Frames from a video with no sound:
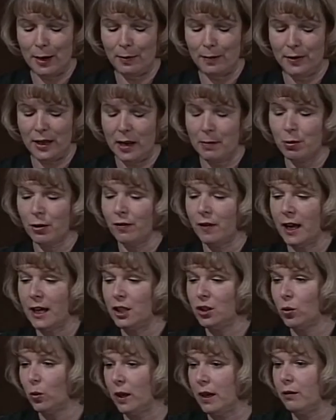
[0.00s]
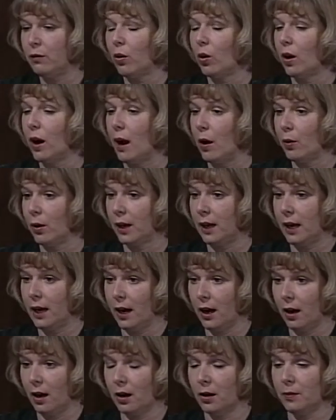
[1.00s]
They provide 24-hour
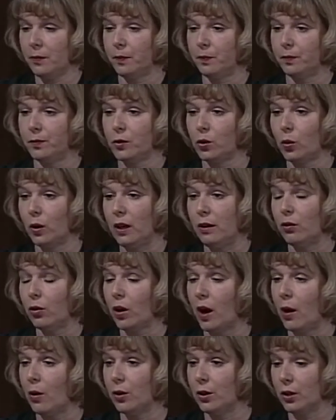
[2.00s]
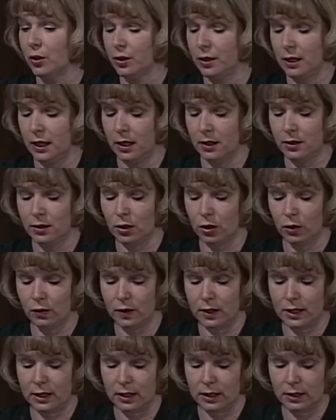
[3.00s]
care, 24-hour nursing
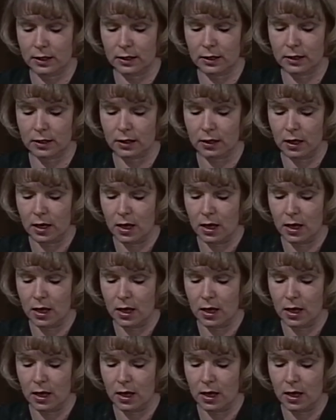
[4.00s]
services.